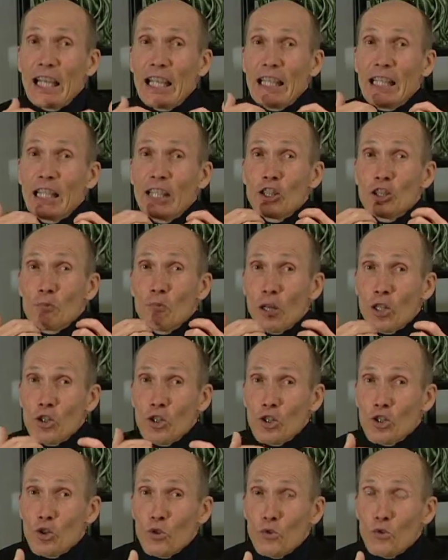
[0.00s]
Inasmuch
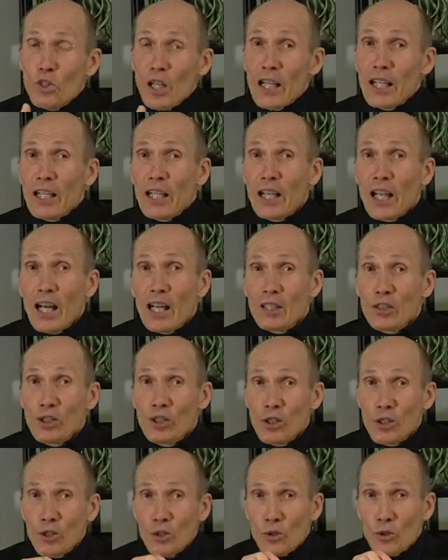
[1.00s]
as you've done it
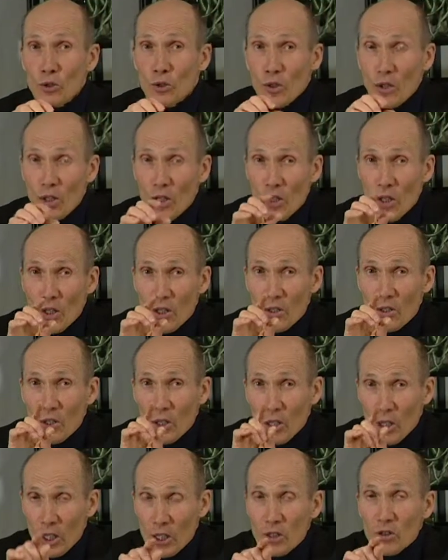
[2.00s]
unto the
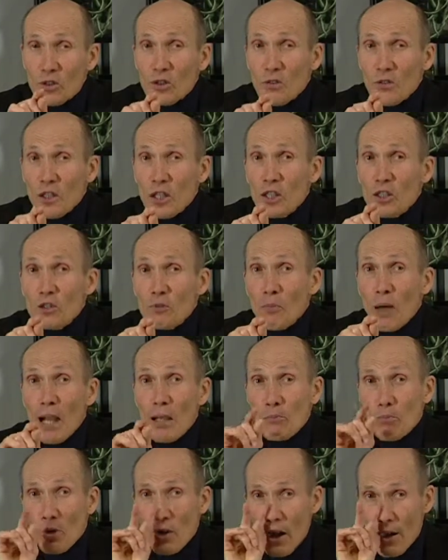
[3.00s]
least of these
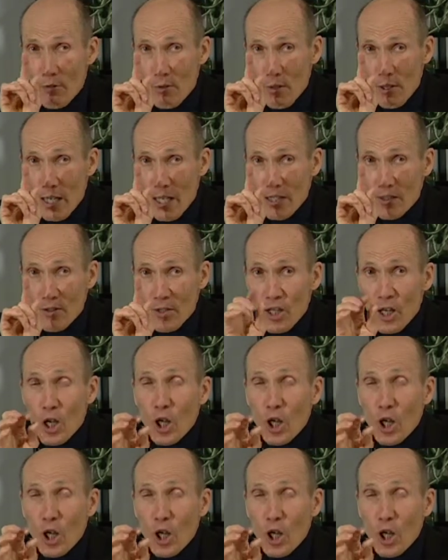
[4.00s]
my brethren,